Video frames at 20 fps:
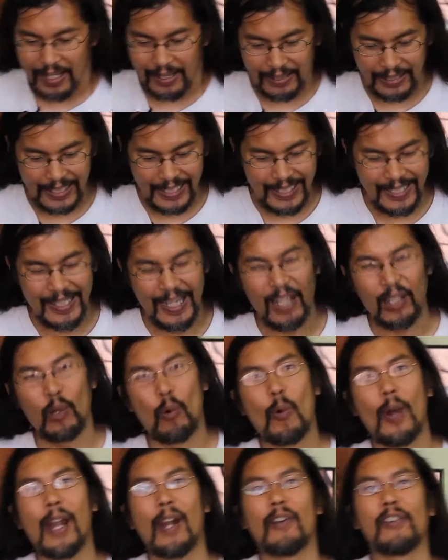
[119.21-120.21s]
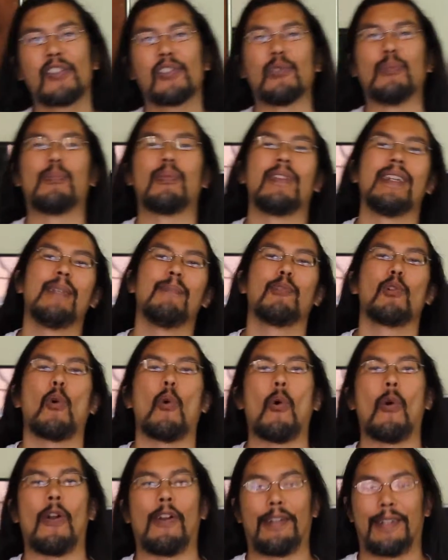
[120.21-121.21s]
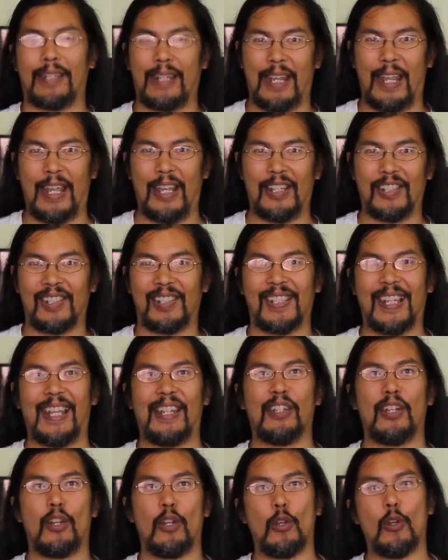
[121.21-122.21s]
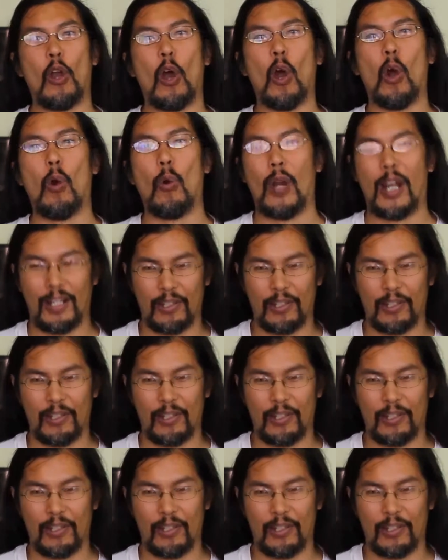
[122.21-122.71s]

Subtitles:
The Delaware Supreme Court has said no